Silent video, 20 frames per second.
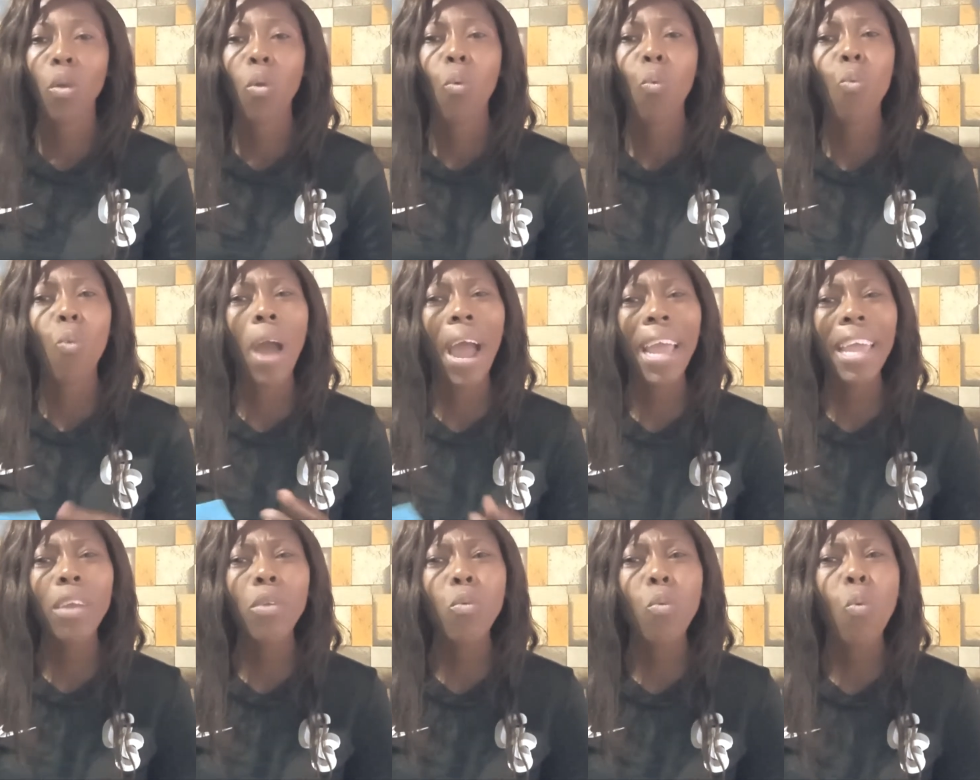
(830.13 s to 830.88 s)

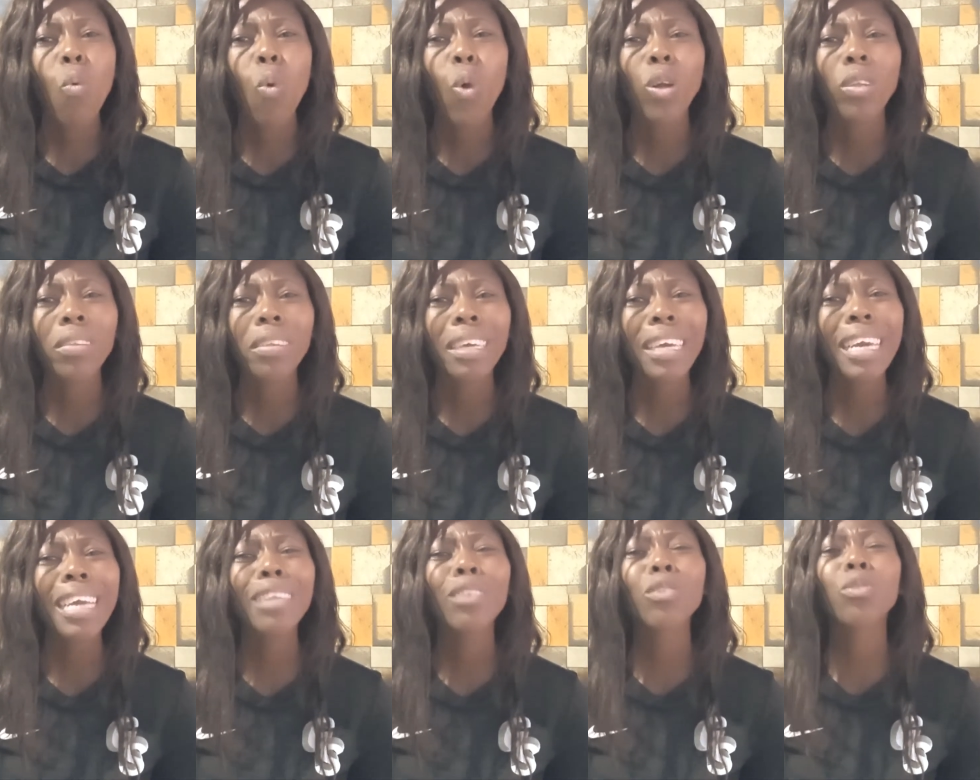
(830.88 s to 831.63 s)
Wine, what?
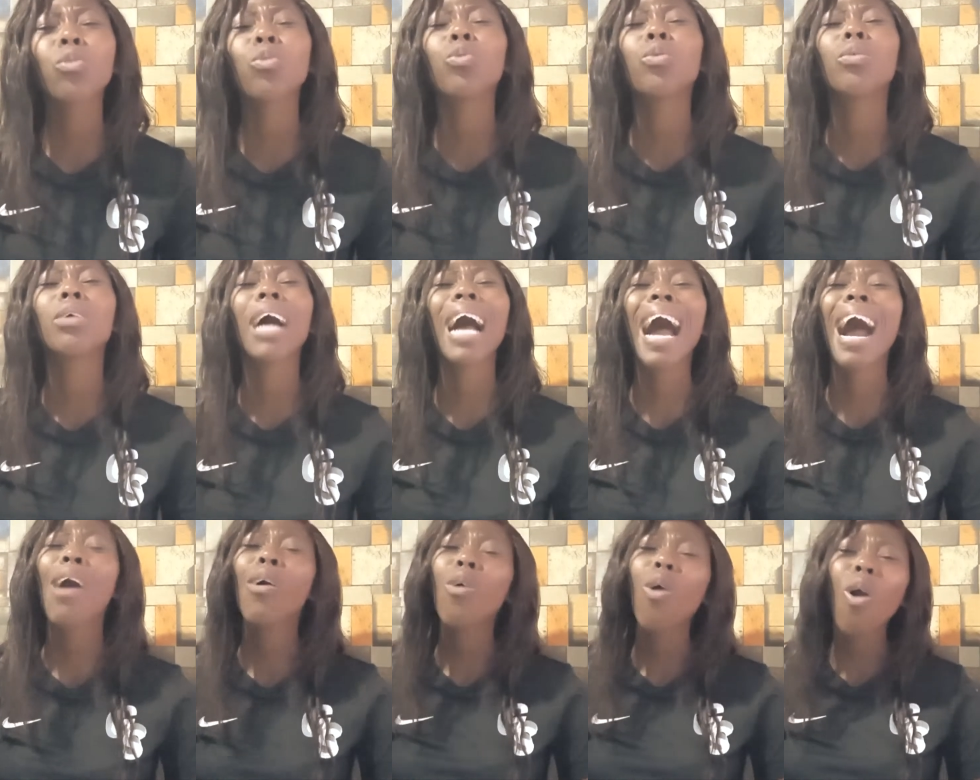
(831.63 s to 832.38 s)
It will,
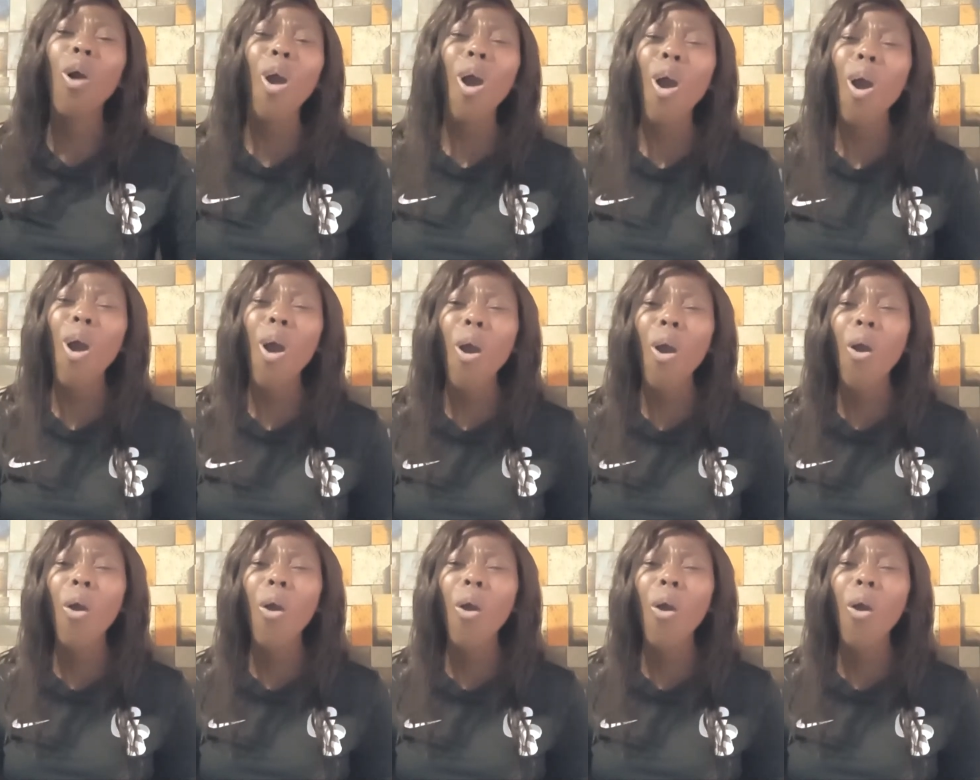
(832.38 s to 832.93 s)
alcohol,